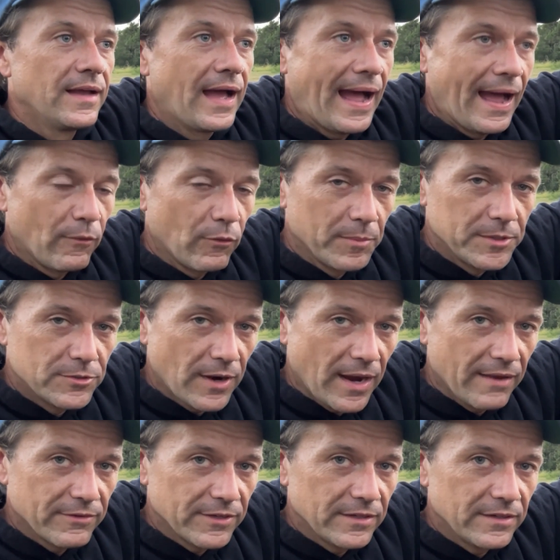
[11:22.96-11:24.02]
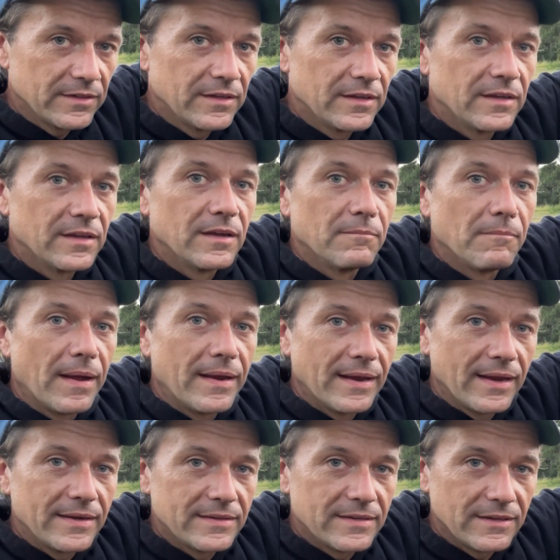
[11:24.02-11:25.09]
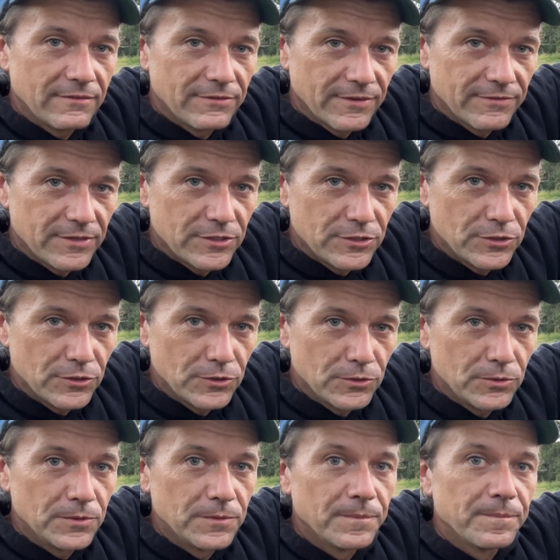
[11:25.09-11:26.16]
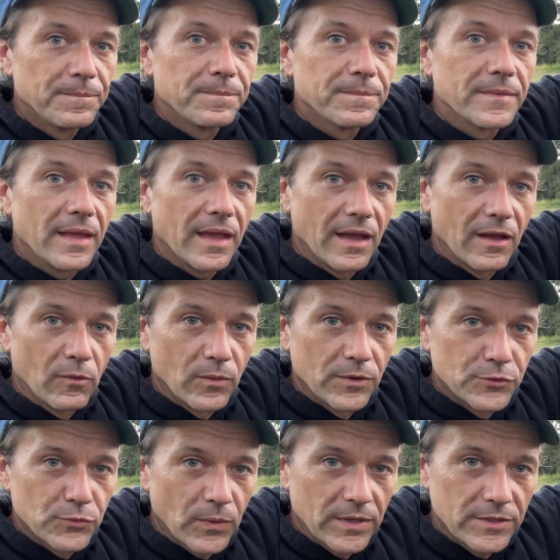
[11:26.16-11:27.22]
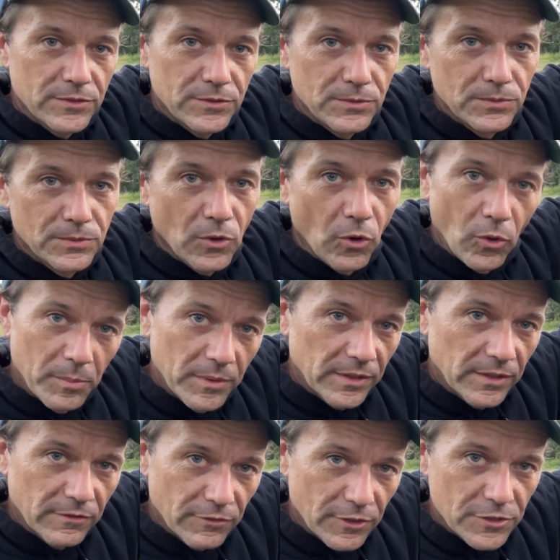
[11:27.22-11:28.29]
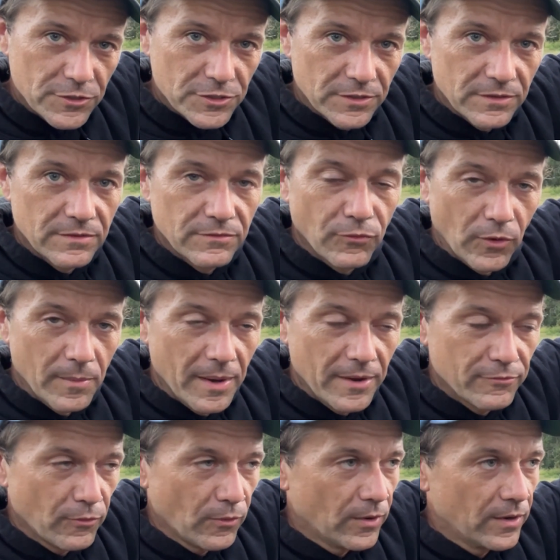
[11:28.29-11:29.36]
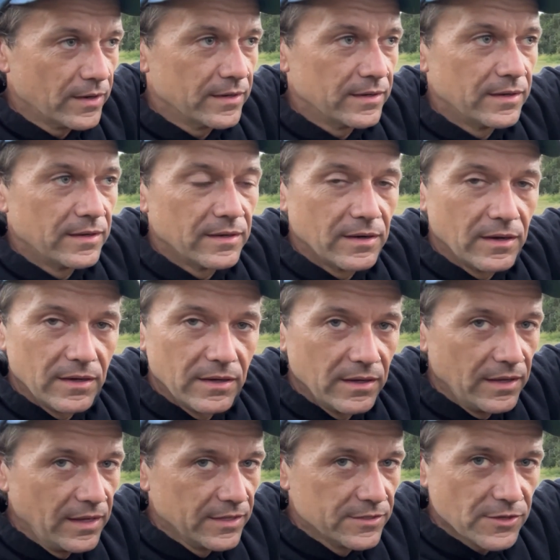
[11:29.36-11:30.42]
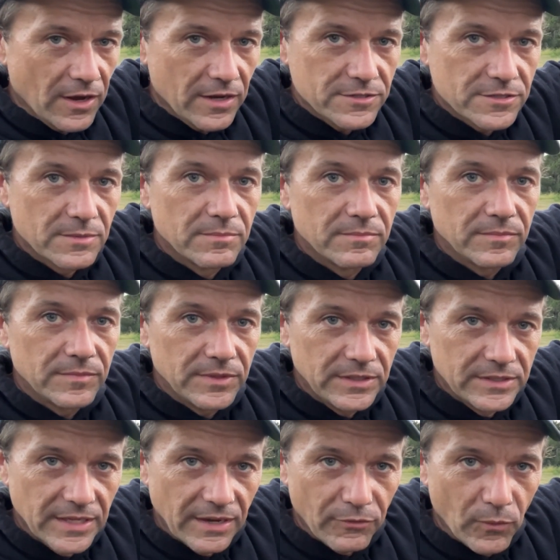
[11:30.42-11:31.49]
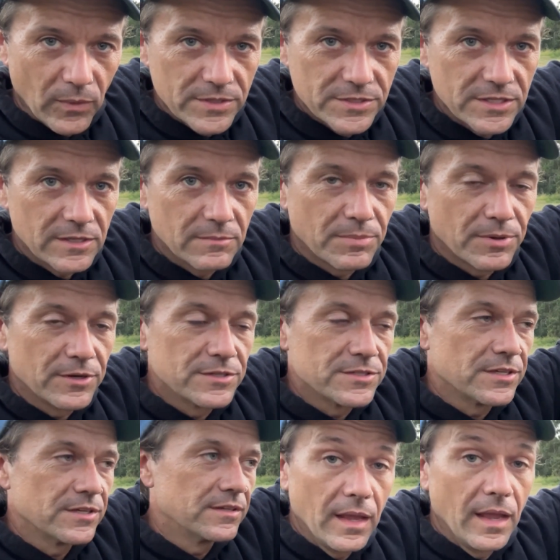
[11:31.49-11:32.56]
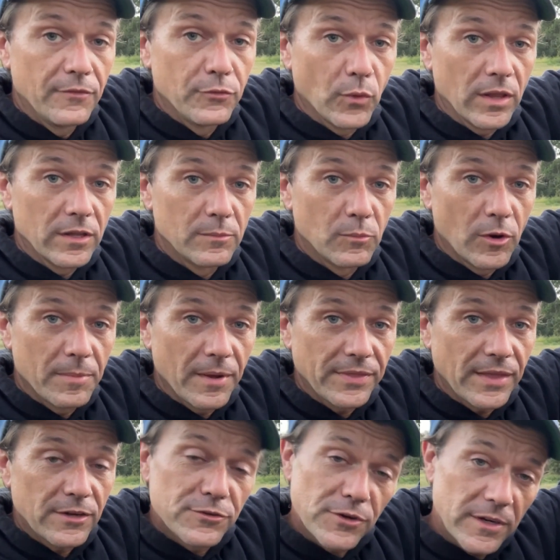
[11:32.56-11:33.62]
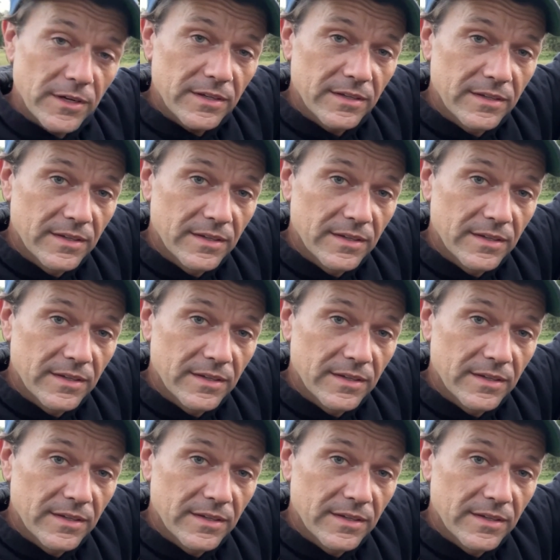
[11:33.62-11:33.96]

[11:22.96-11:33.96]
I will be driving my 1952 L122 Coleman conversion 4x4. It's awesome. You definitely want to see it in person. If you want to learn more about that truck,